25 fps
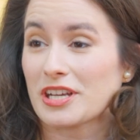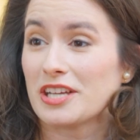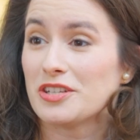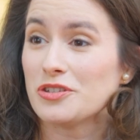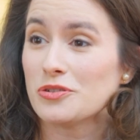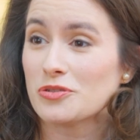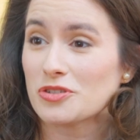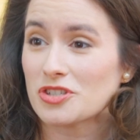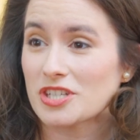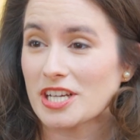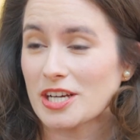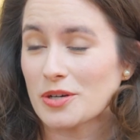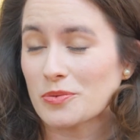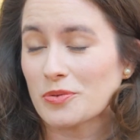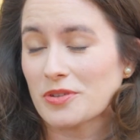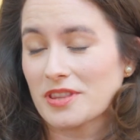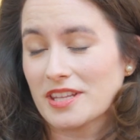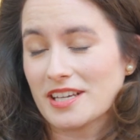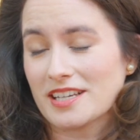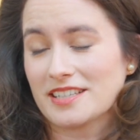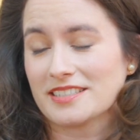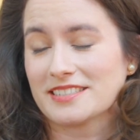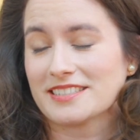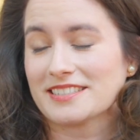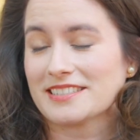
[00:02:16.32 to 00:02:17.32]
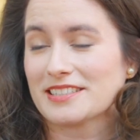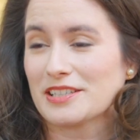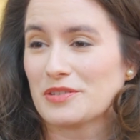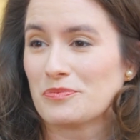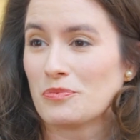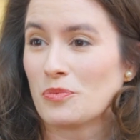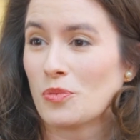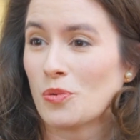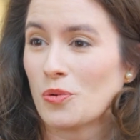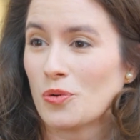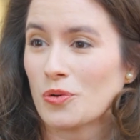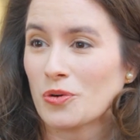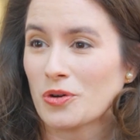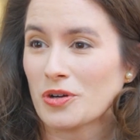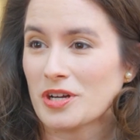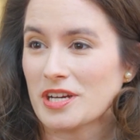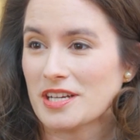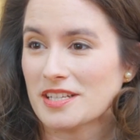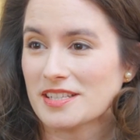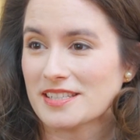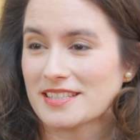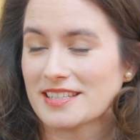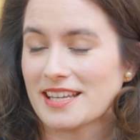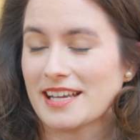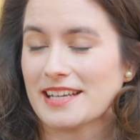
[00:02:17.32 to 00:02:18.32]
can you share with us more
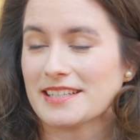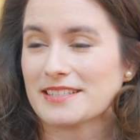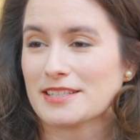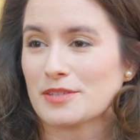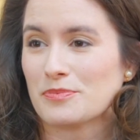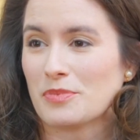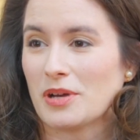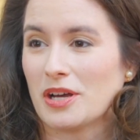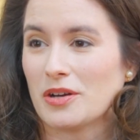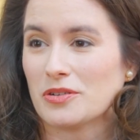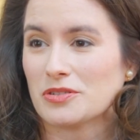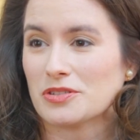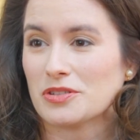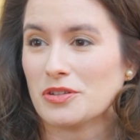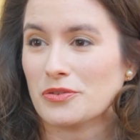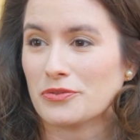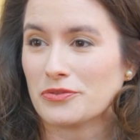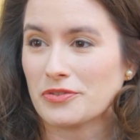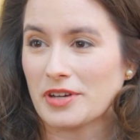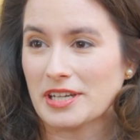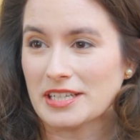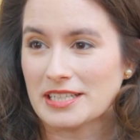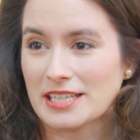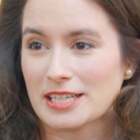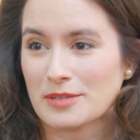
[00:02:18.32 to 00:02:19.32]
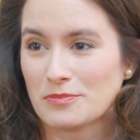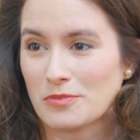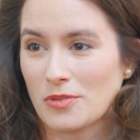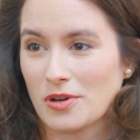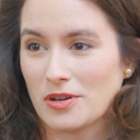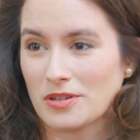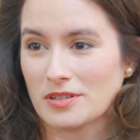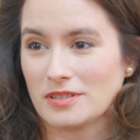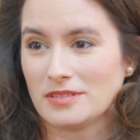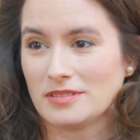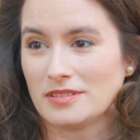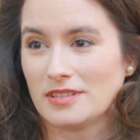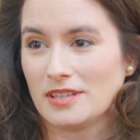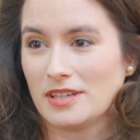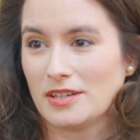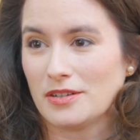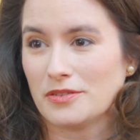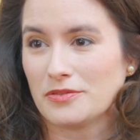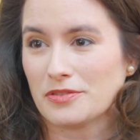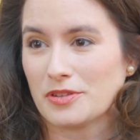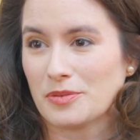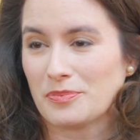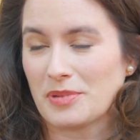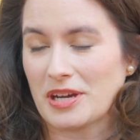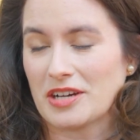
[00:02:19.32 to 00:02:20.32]
insights about the funding model
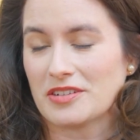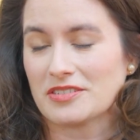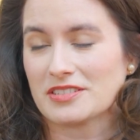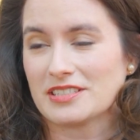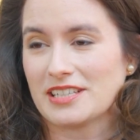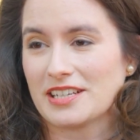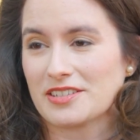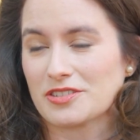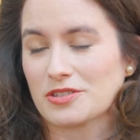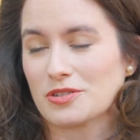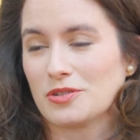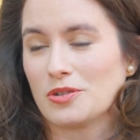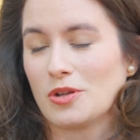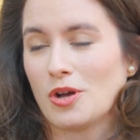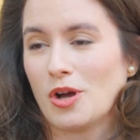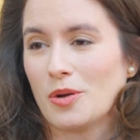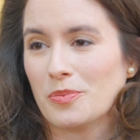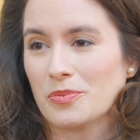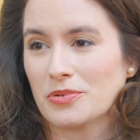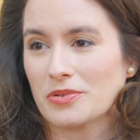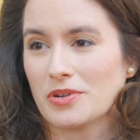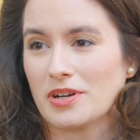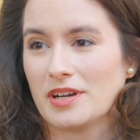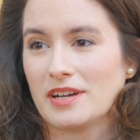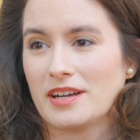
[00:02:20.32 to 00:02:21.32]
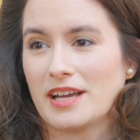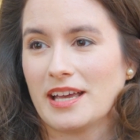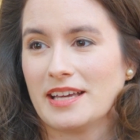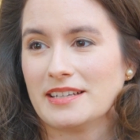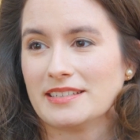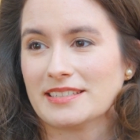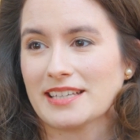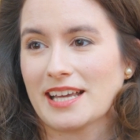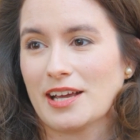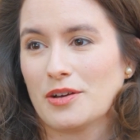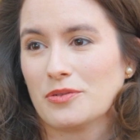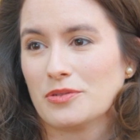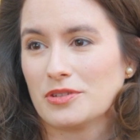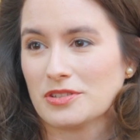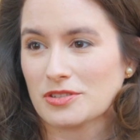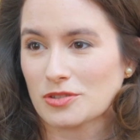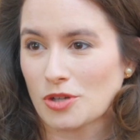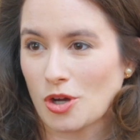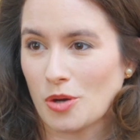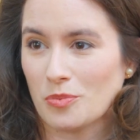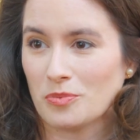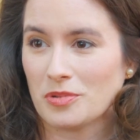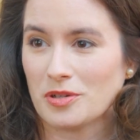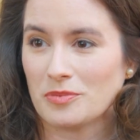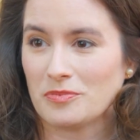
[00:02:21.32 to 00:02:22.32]
of the Paris National Opera and how this
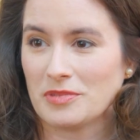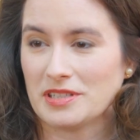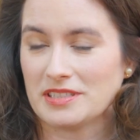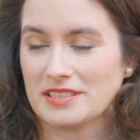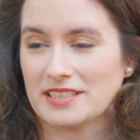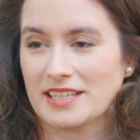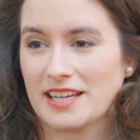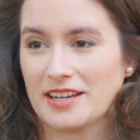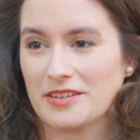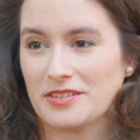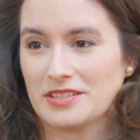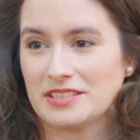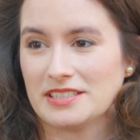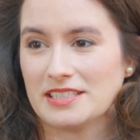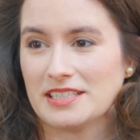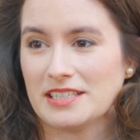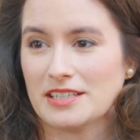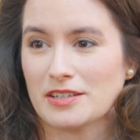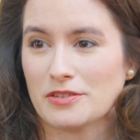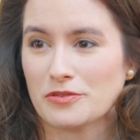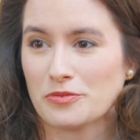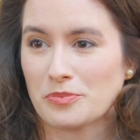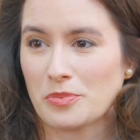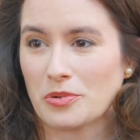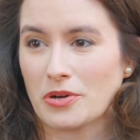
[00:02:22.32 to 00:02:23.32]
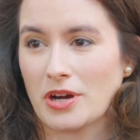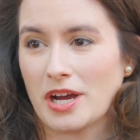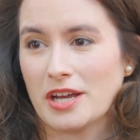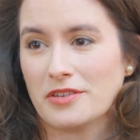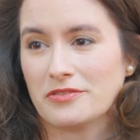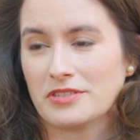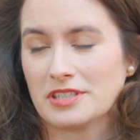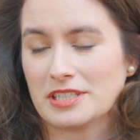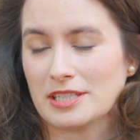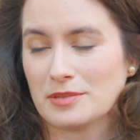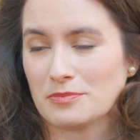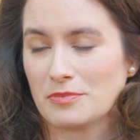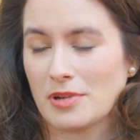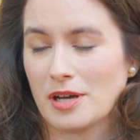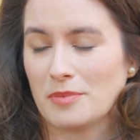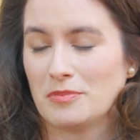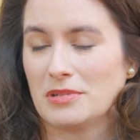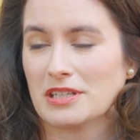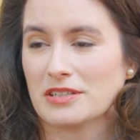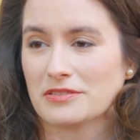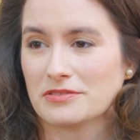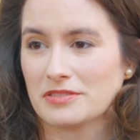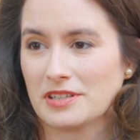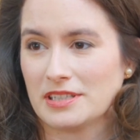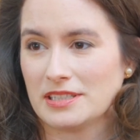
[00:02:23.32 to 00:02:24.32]
complementarity of private and
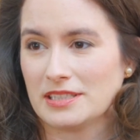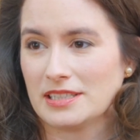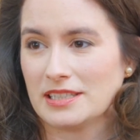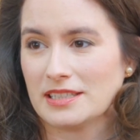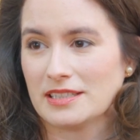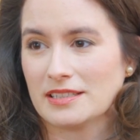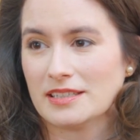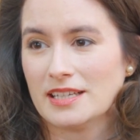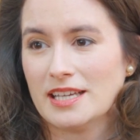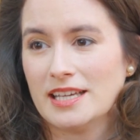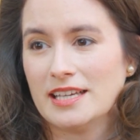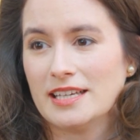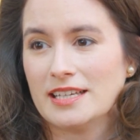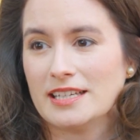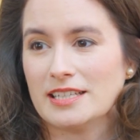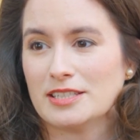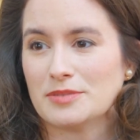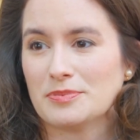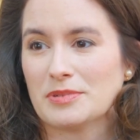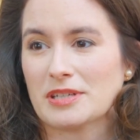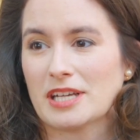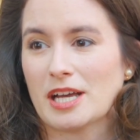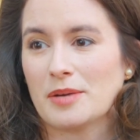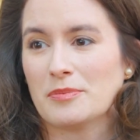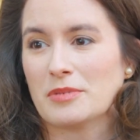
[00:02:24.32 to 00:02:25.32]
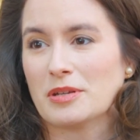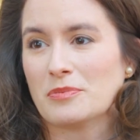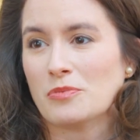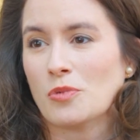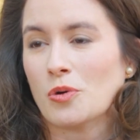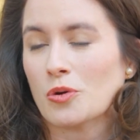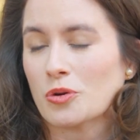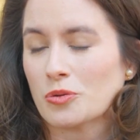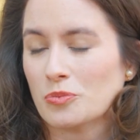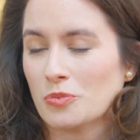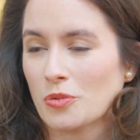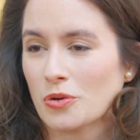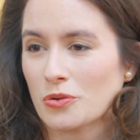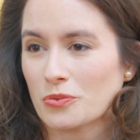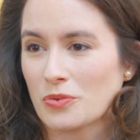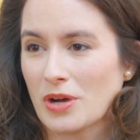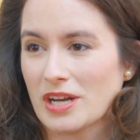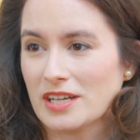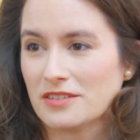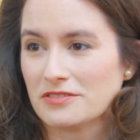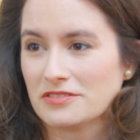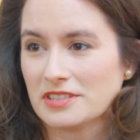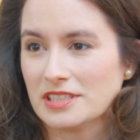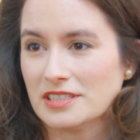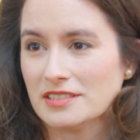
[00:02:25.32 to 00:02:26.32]
public funding is becoming more and more
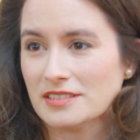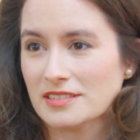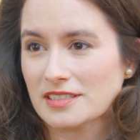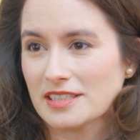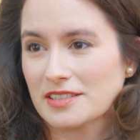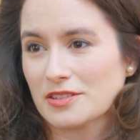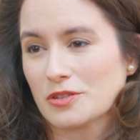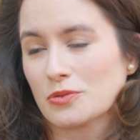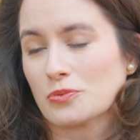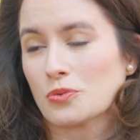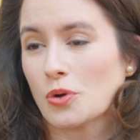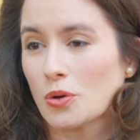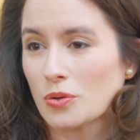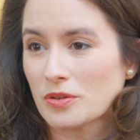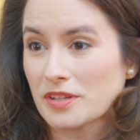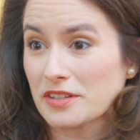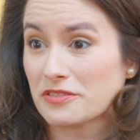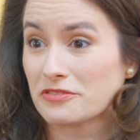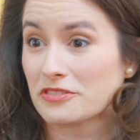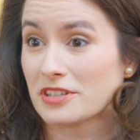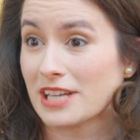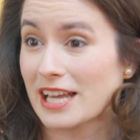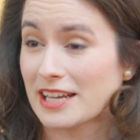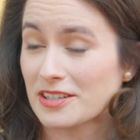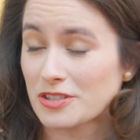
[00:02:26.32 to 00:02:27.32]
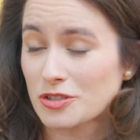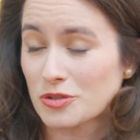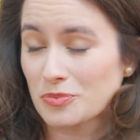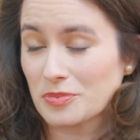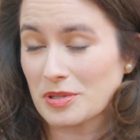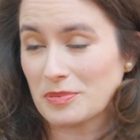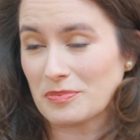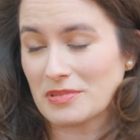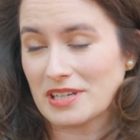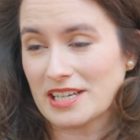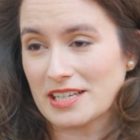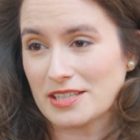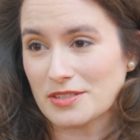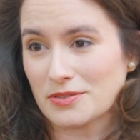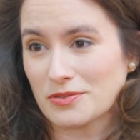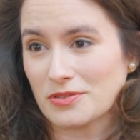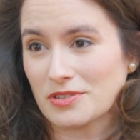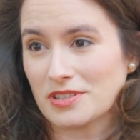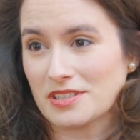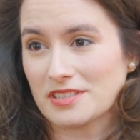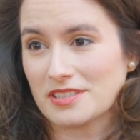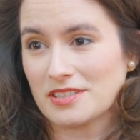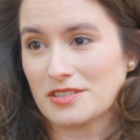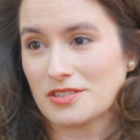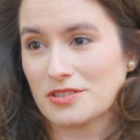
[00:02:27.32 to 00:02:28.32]
relevant, and the role that philanthropy plays for this